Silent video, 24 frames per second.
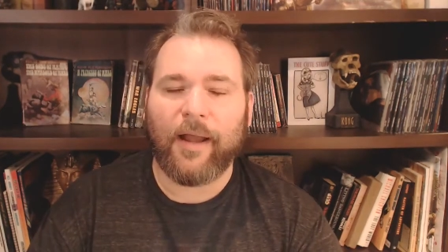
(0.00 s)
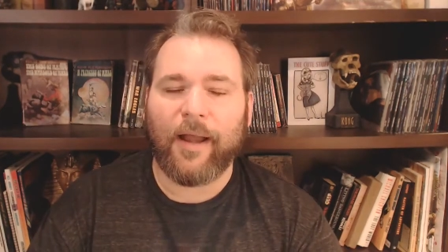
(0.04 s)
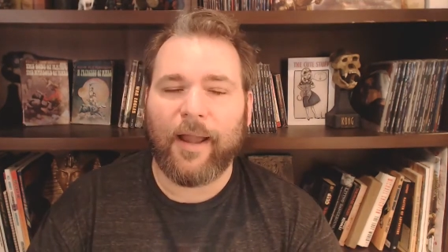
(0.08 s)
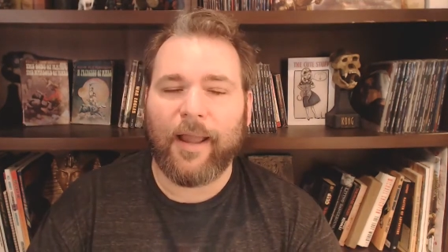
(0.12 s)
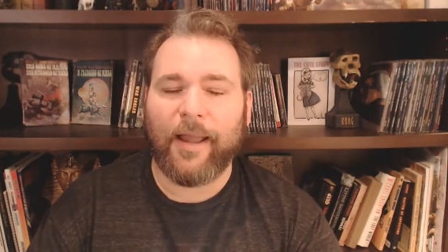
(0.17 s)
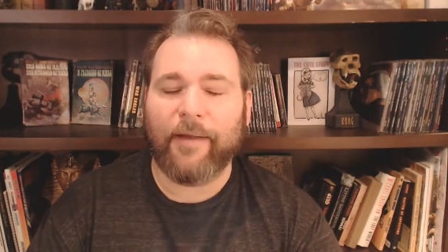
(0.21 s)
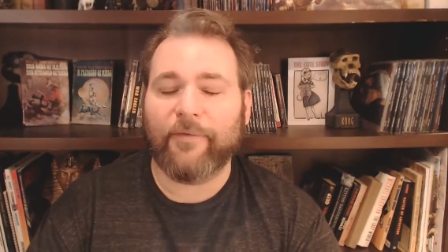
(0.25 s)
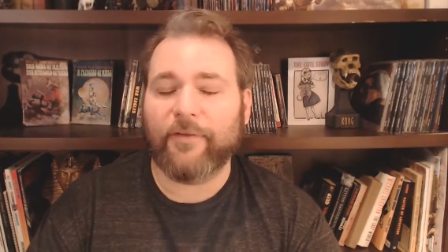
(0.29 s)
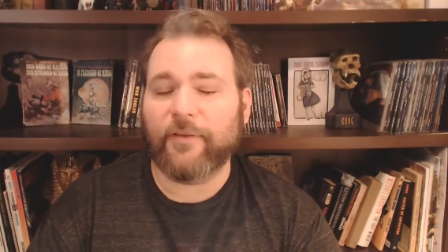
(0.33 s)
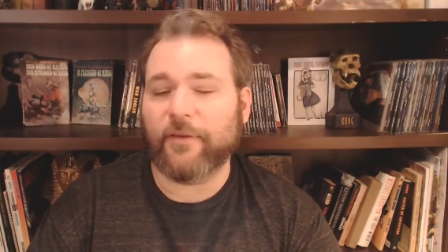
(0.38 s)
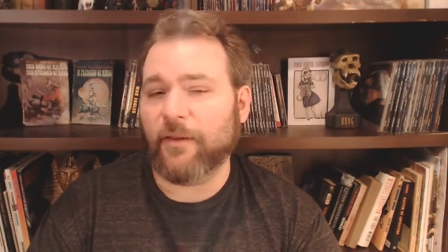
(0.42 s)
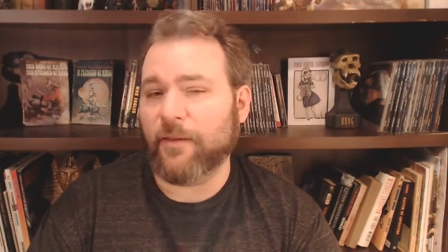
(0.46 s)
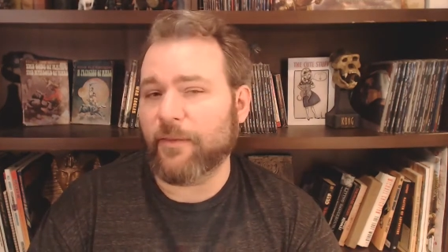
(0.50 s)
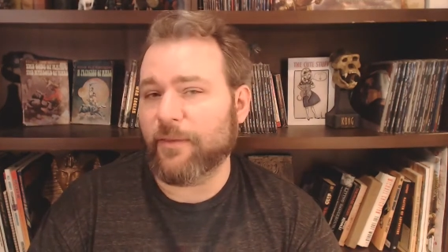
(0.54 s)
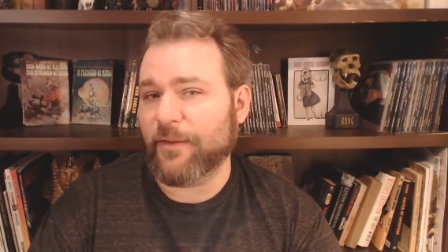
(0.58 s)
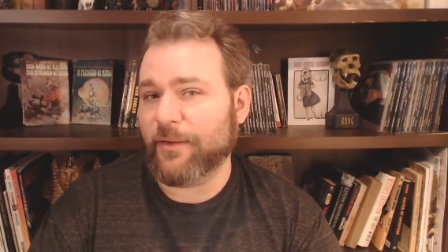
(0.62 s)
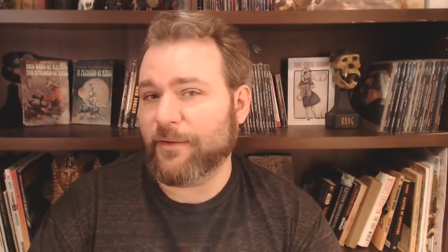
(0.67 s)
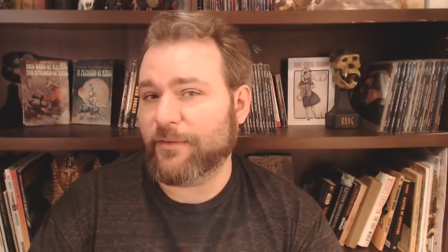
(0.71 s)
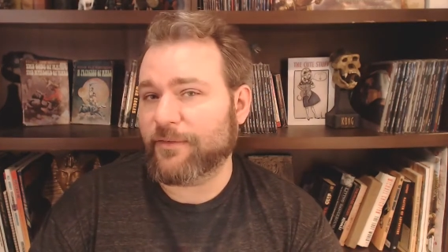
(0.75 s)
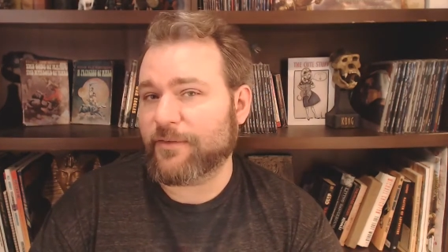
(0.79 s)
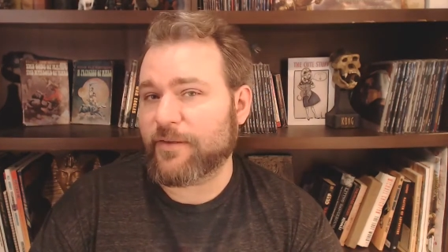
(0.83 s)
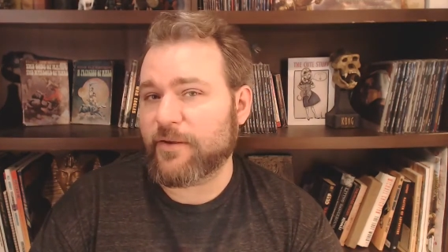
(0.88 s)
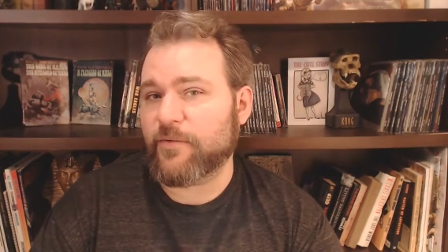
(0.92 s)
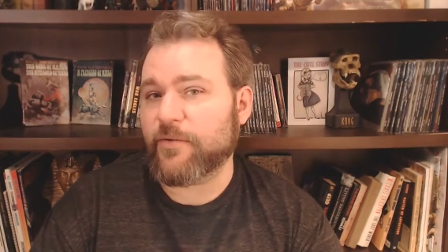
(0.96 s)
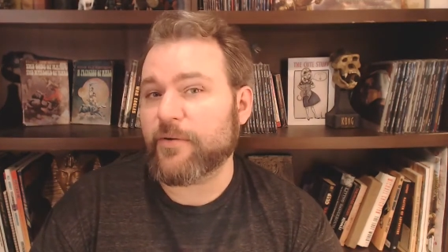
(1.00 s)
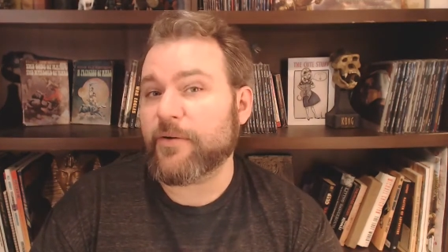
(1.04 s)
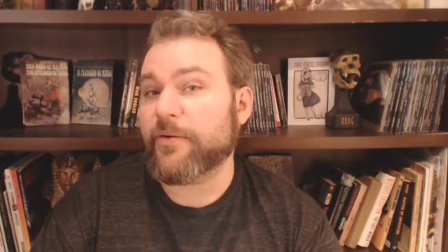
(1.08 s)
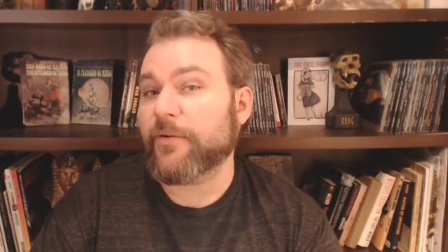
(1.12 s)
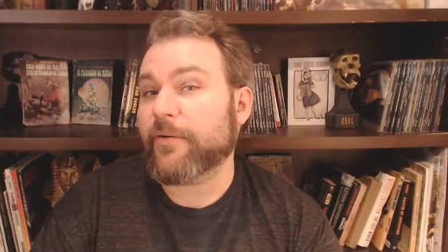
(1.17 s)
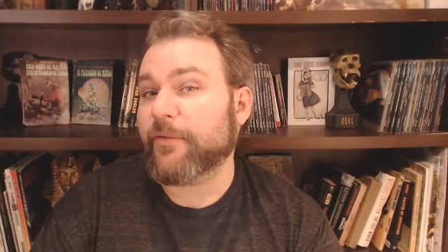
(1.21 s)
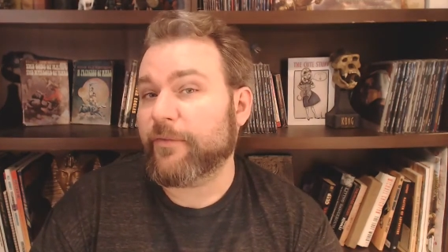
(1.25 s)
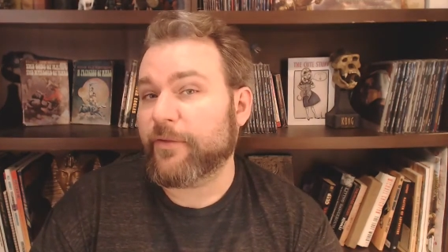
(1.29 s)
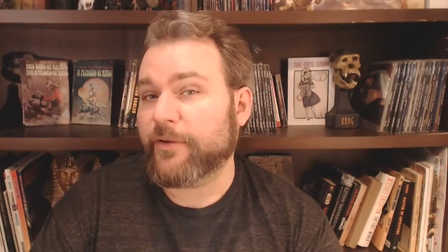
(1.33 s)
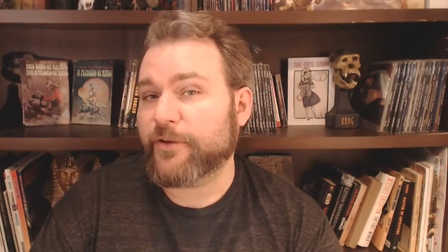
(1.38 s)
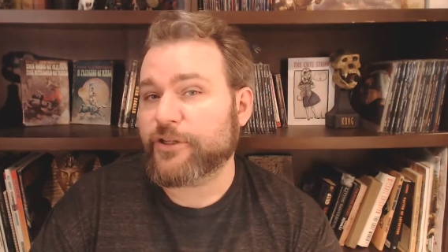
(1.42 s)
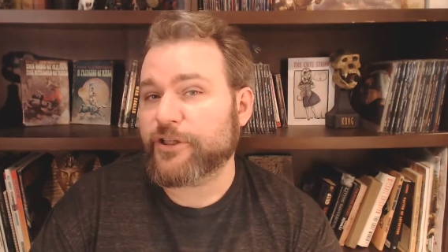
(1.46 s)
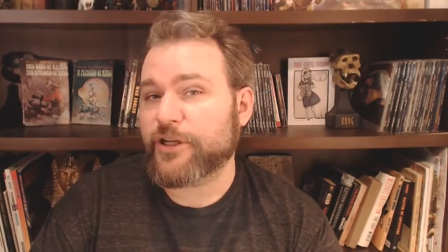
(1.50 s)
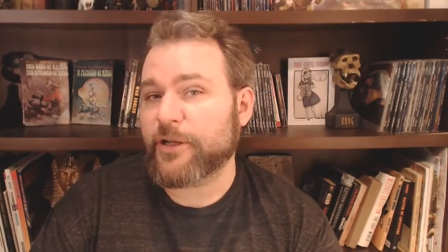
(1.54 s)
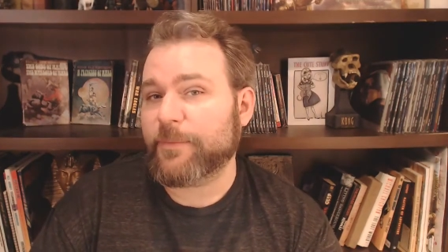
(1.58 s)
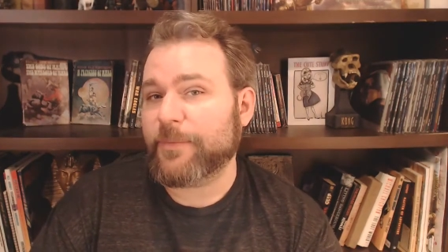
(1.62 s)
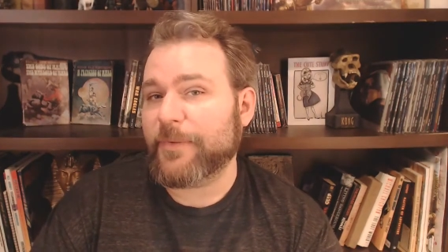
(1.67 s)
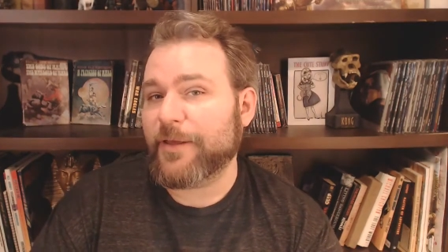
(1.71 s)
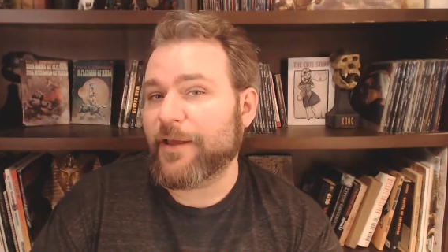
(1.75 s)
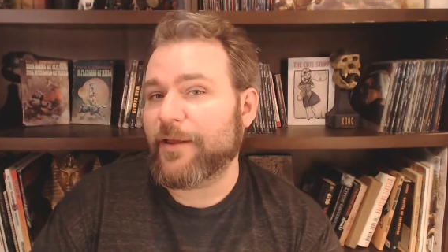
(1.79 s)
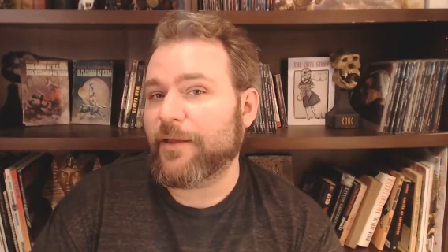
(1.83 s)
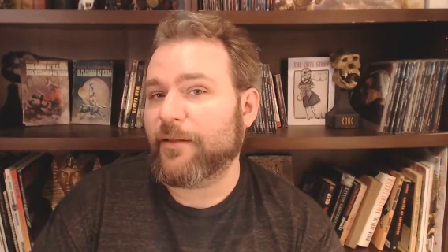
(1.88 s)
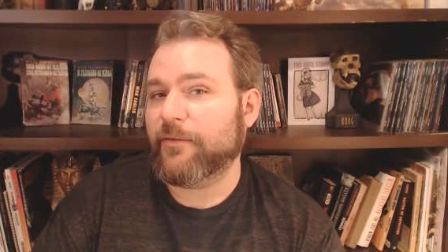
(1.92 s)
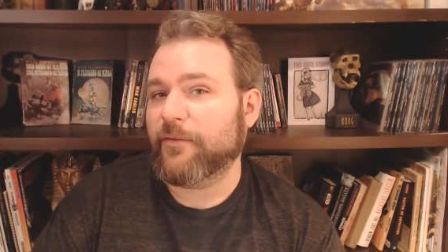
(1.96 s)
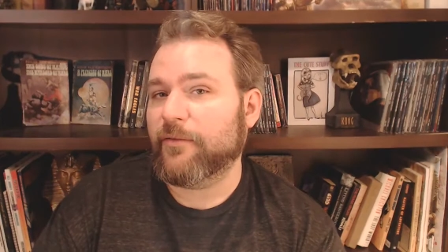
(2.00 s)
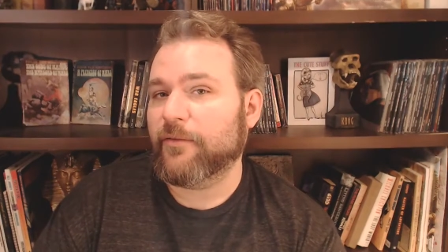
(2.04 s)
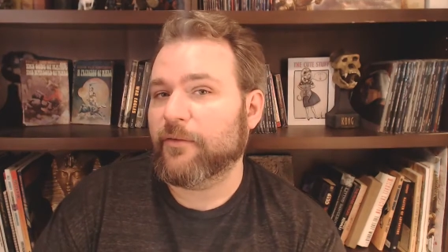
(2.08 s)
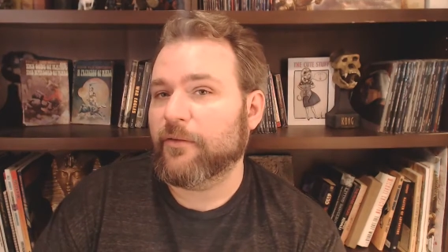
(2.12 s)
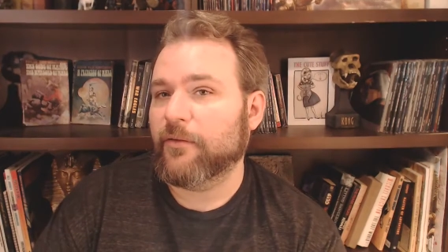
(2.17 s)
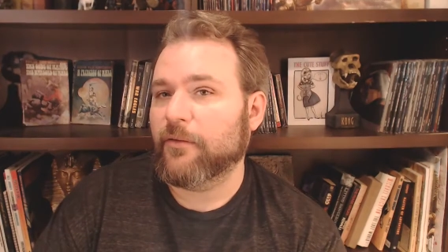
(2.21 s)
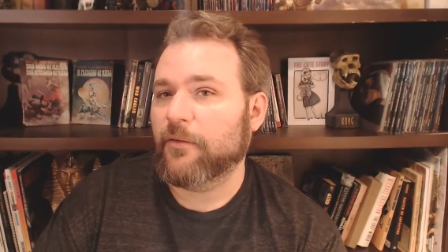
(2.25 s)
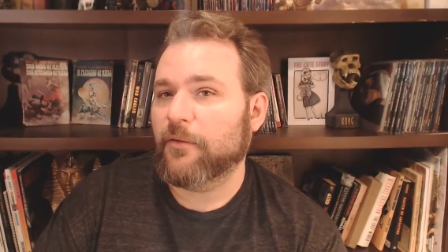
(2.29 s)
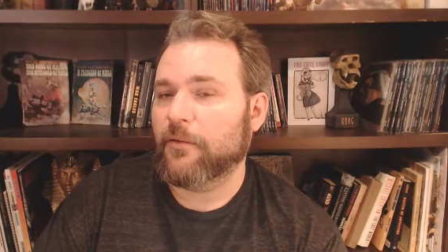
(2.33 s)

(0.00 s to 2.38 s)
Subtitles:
I haven't done the exterior of the ship yet,